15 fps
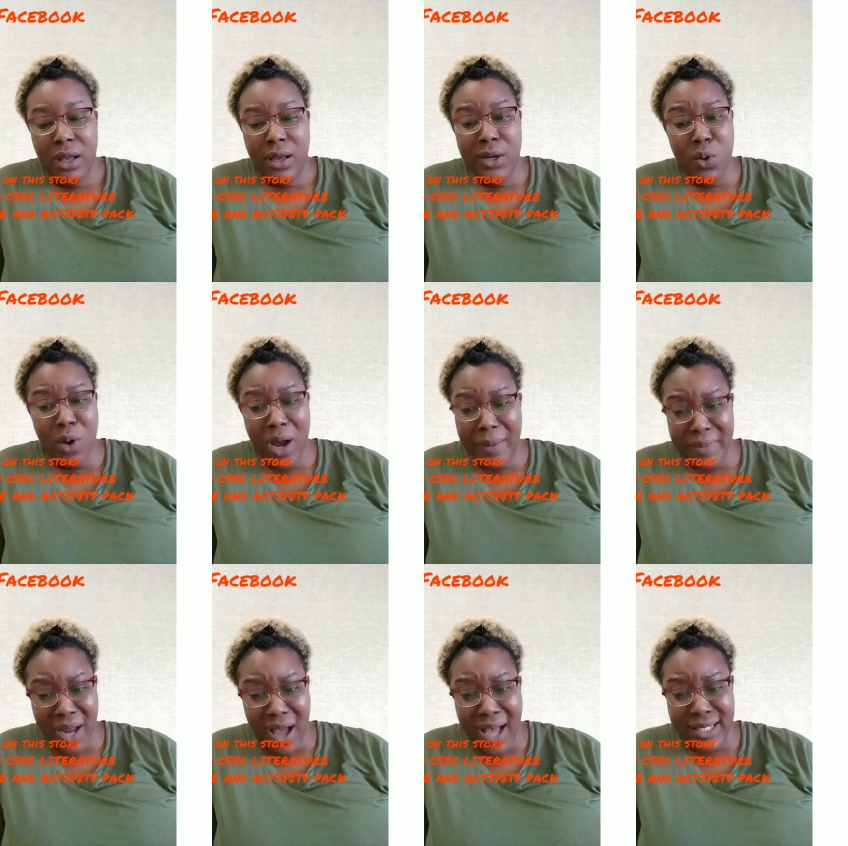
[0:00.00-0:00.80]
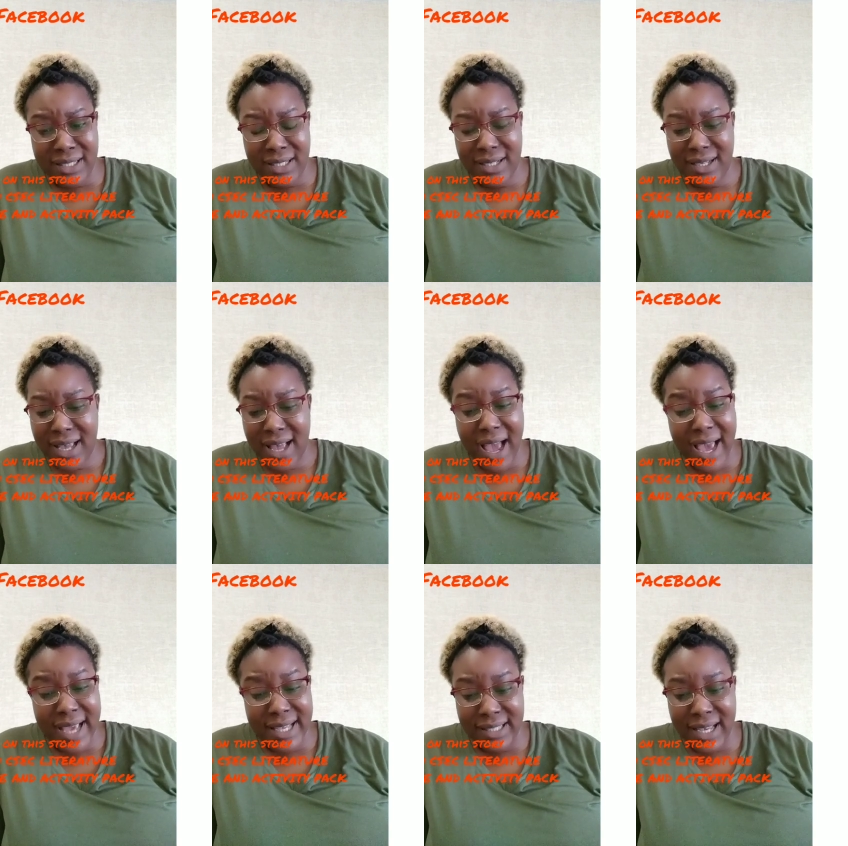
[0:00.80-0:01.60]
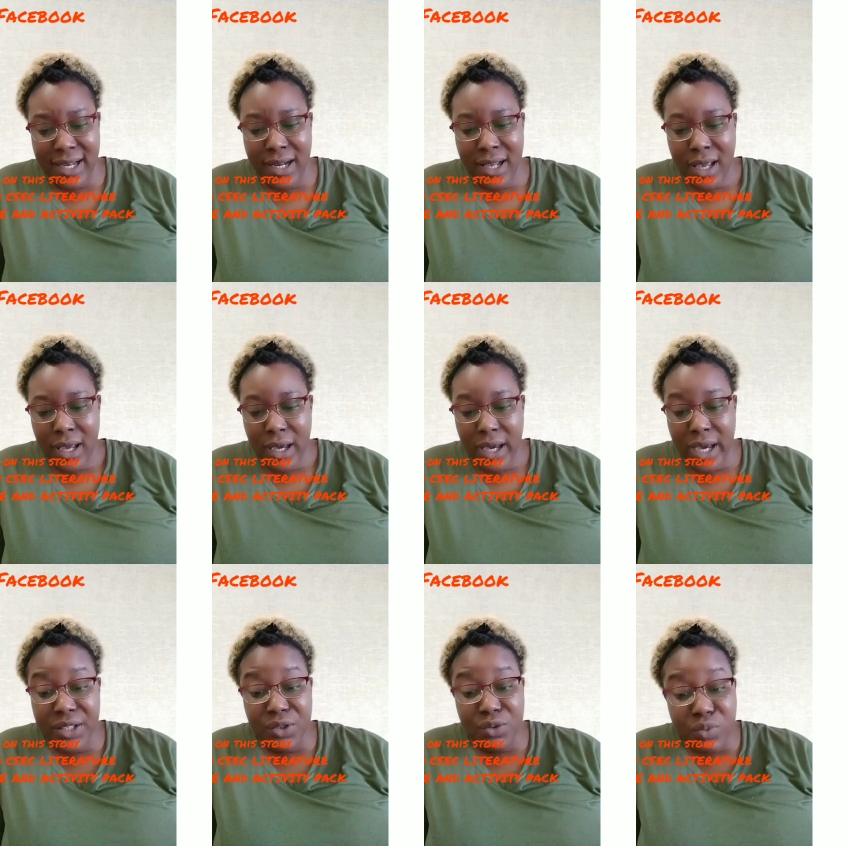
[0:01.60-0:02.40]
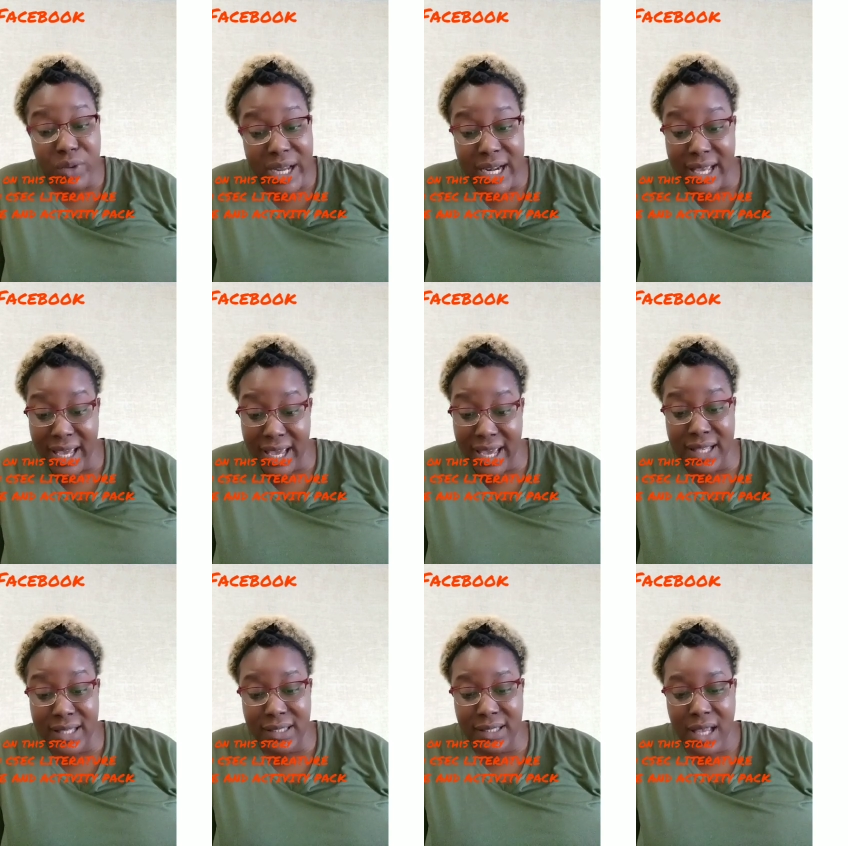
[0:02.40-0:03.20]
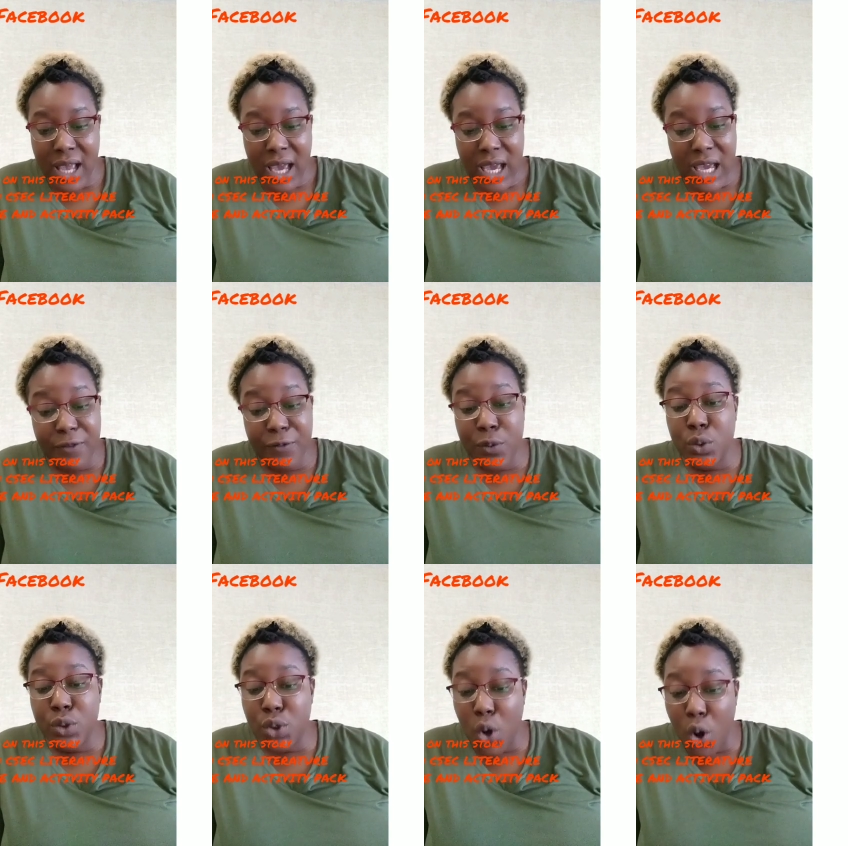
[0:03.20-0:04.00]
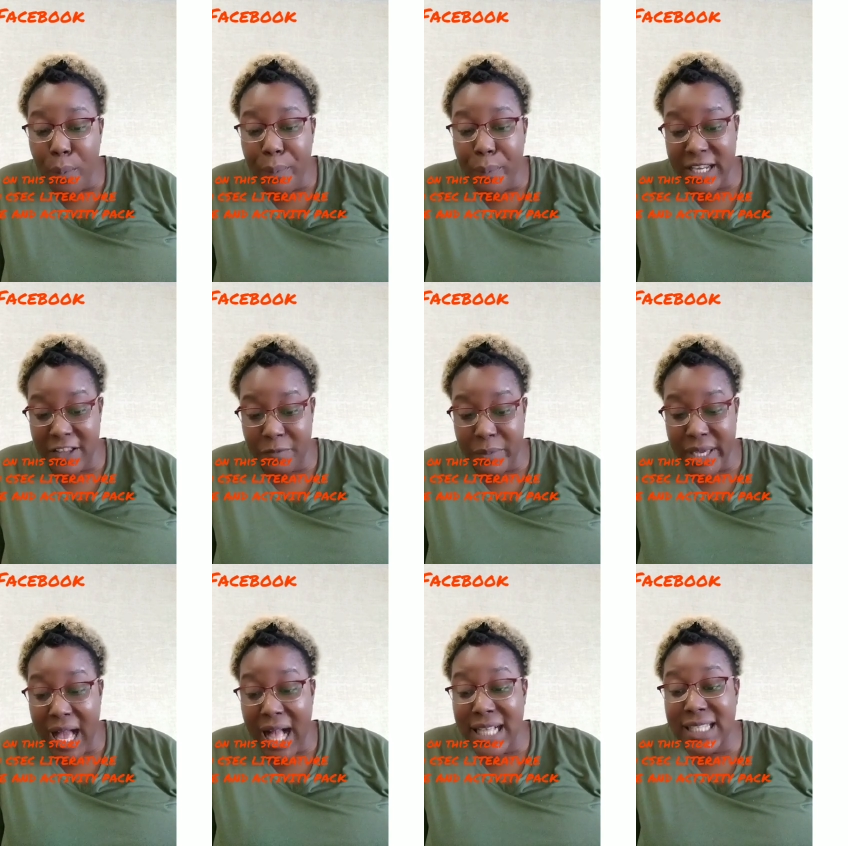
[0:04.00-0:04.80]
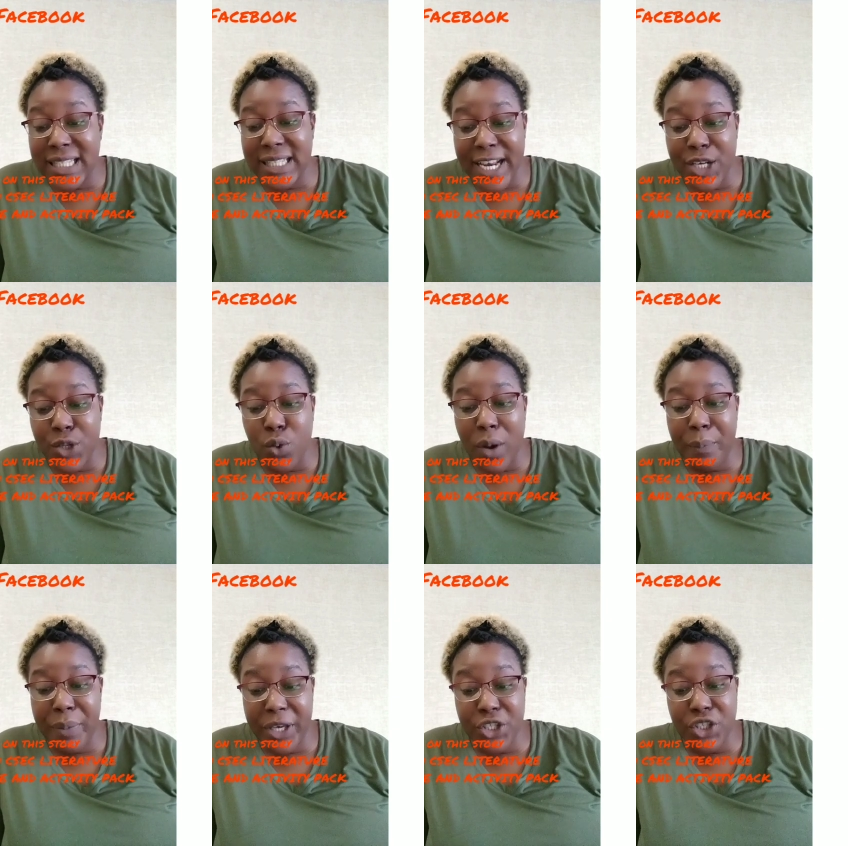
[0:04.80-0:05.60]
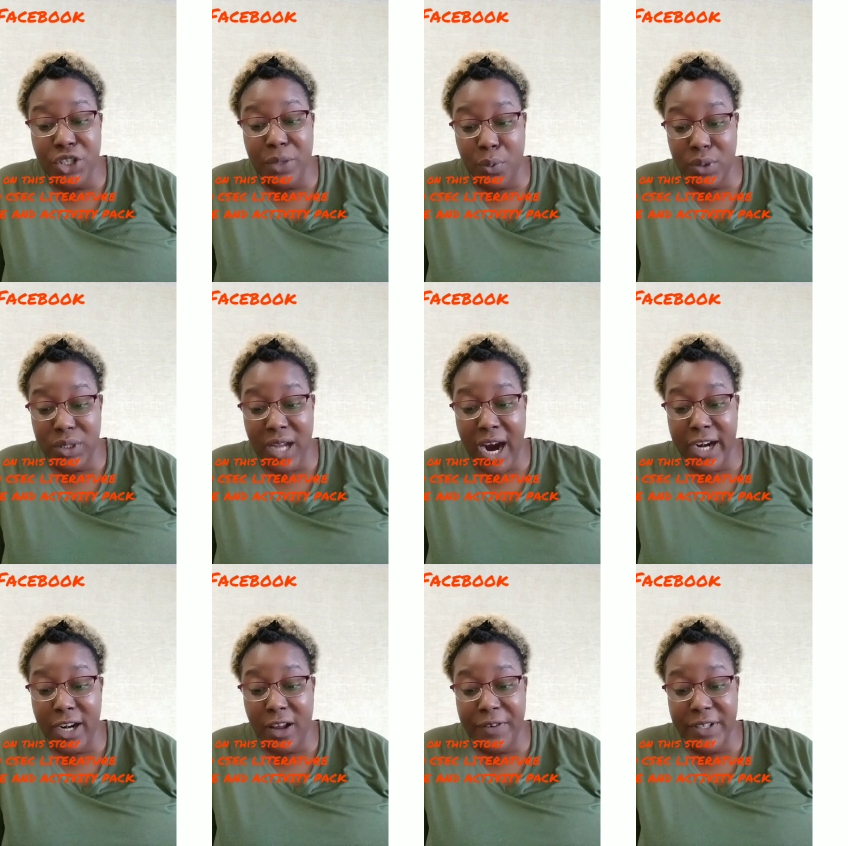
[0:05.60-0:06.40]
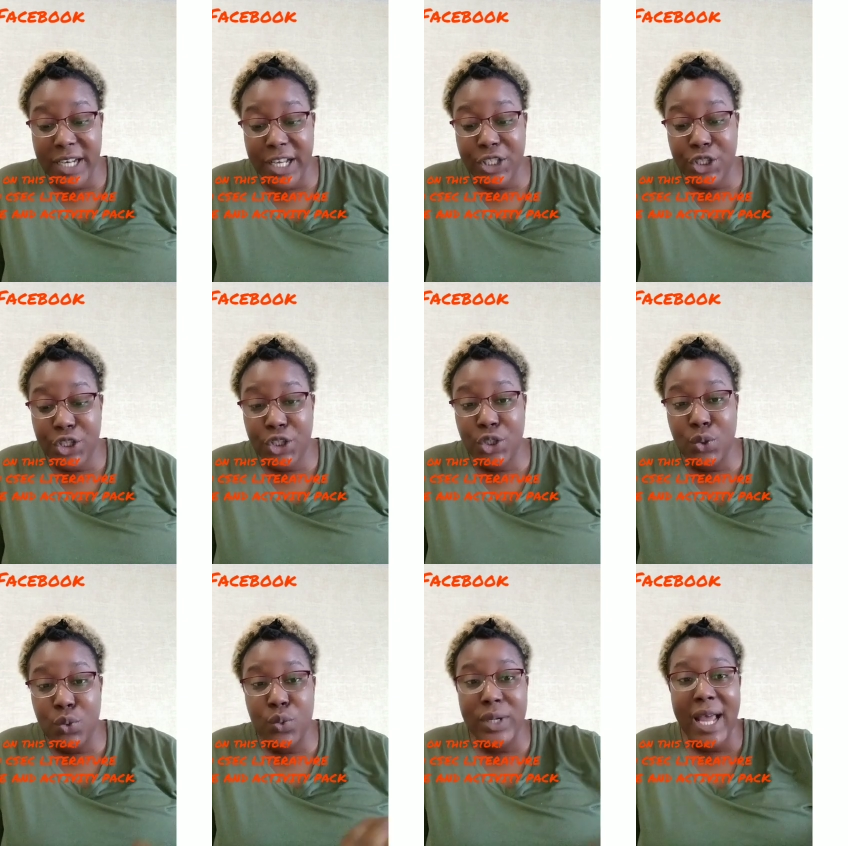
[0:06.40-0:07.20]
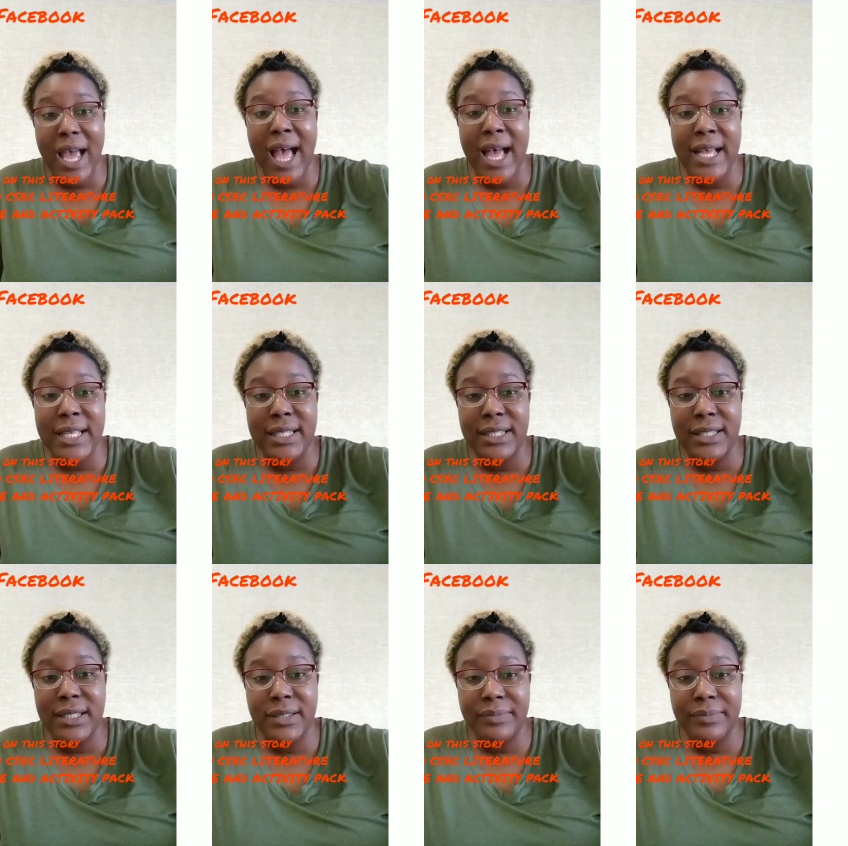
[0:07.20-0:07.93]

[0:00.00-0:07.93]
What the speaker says: "No, I'm not," I said. "It really is. If you don't believe me, I'll send you a picture postcard of it as soon as..."